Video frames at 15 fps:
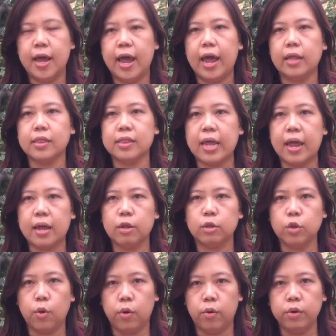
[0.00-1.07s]
and take
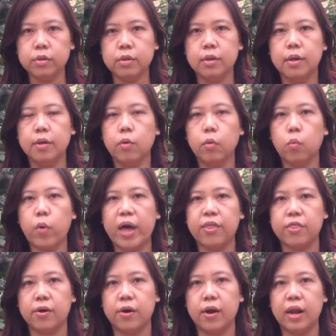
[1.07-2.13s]
note
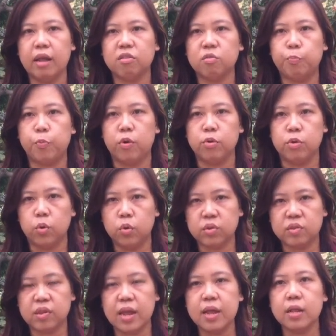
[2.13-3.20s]
whether it's
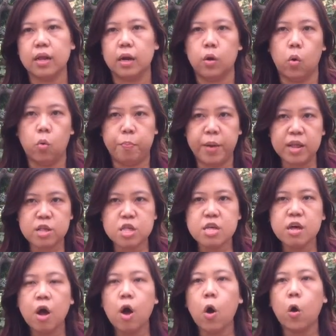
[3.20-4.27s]
producing the low pitch
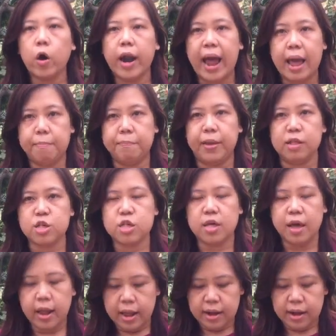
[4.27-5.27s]
or high pitch.